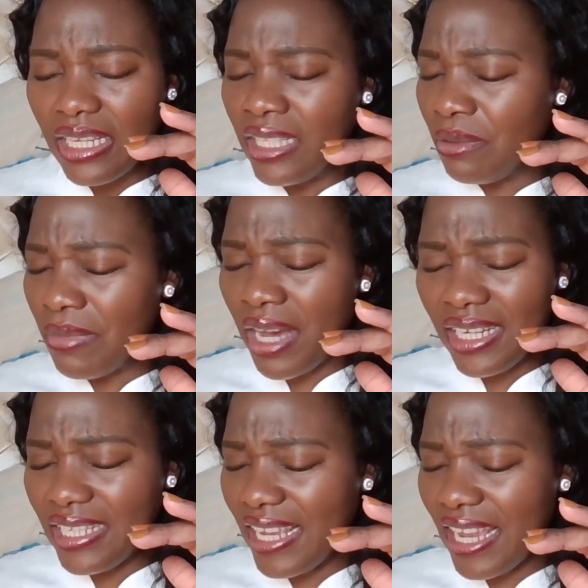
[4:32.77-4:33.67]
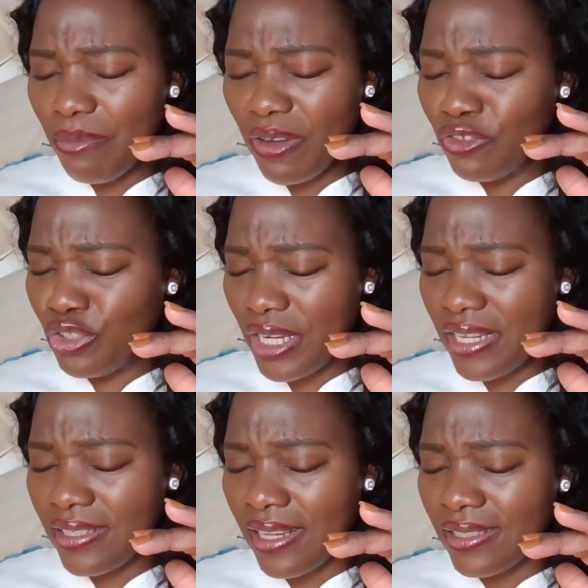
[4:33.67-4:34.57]
In the mighty name of
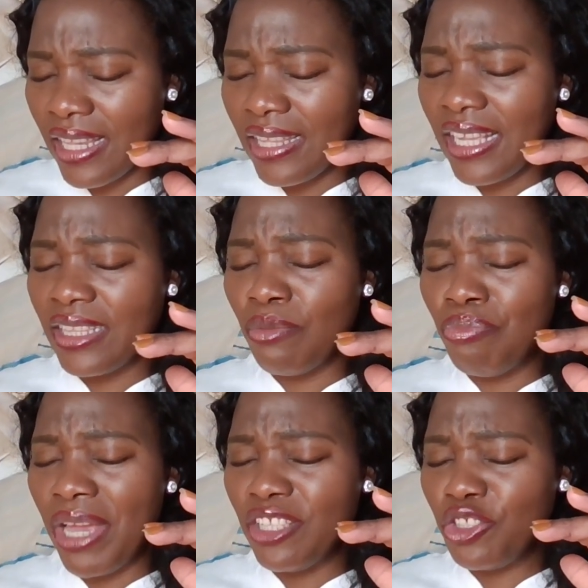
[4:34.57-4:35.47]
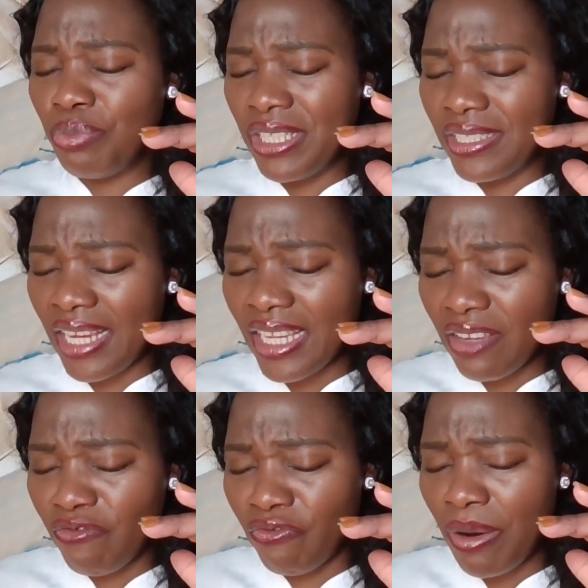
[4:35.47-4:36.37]
Jesus, and let the bench be
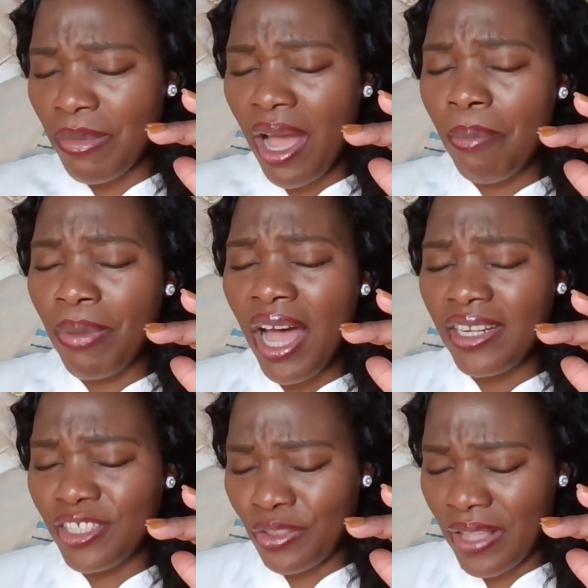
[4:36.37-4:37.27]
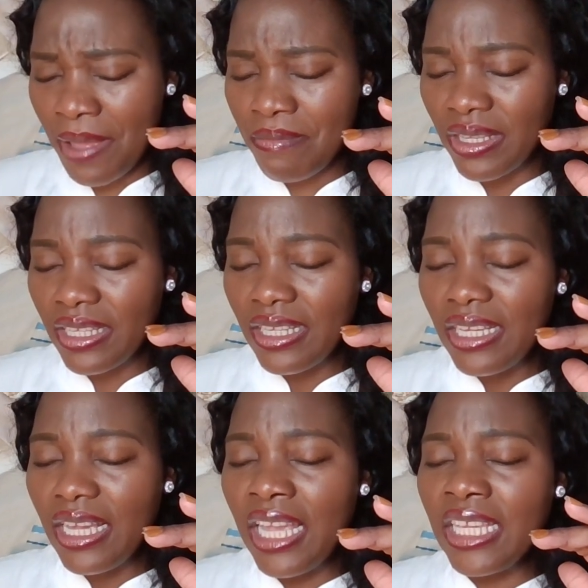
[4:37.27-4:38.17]
taken from up under them
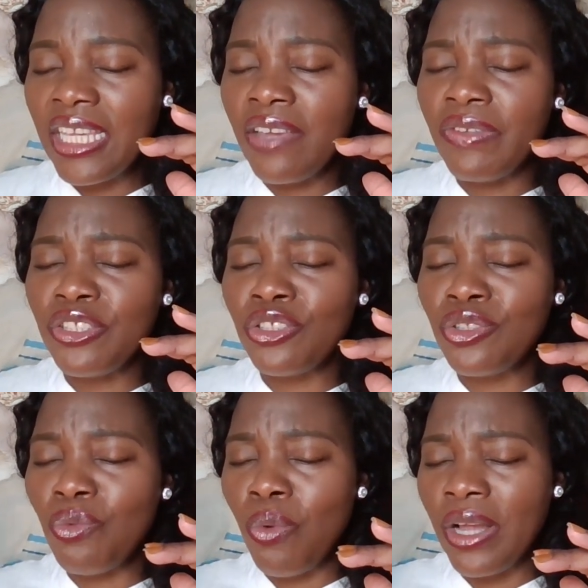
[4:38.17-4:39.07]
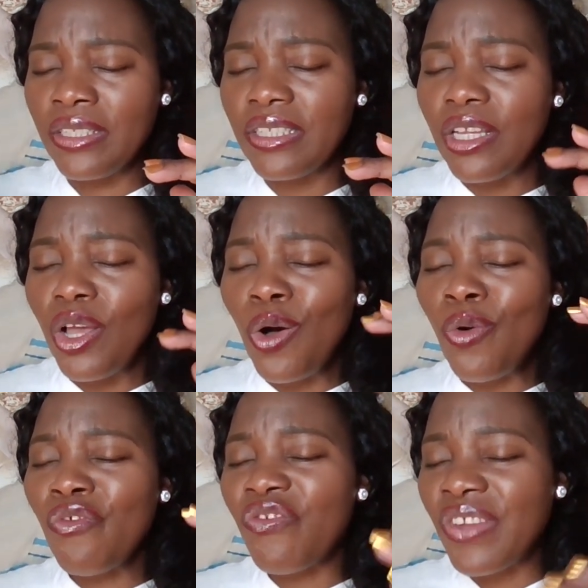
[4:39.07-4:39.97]
and given to the one
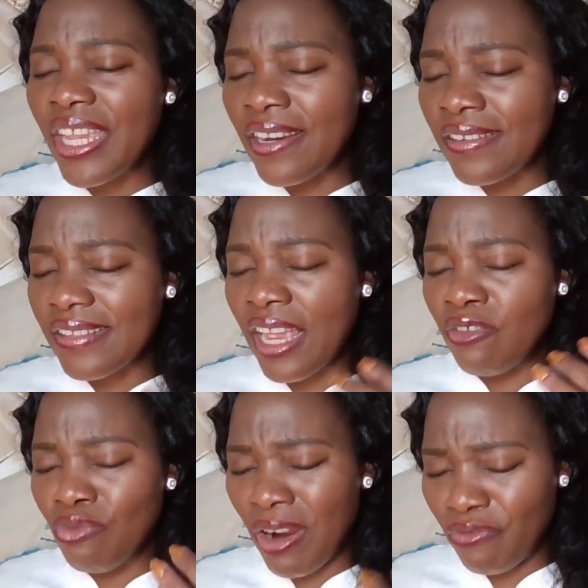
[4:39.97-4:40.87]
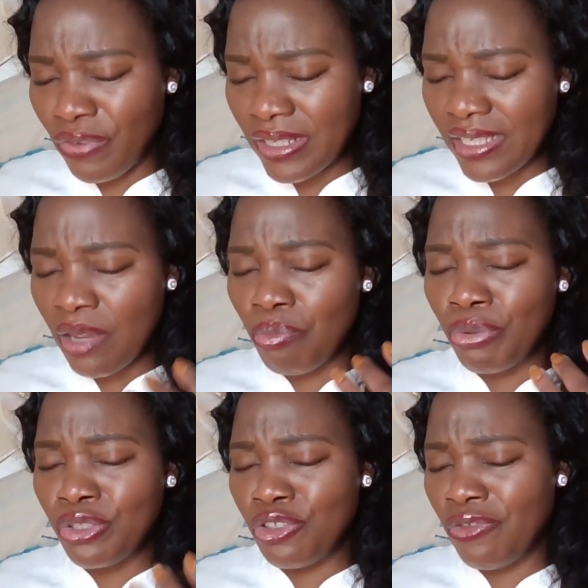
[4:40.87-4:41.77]
who fears and reverence and
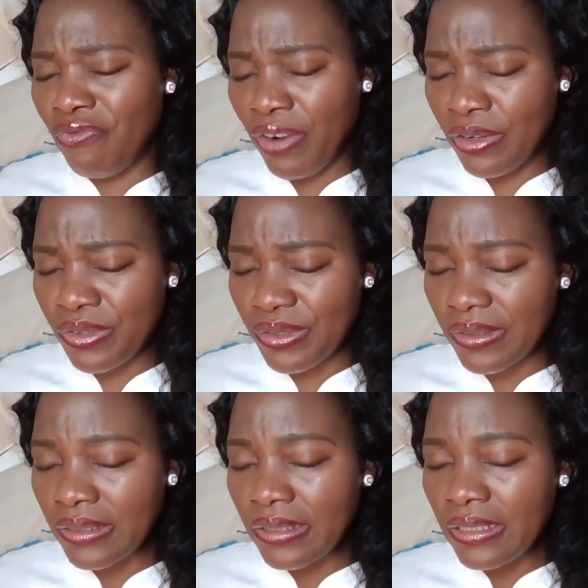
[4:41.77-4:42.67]
puts you first.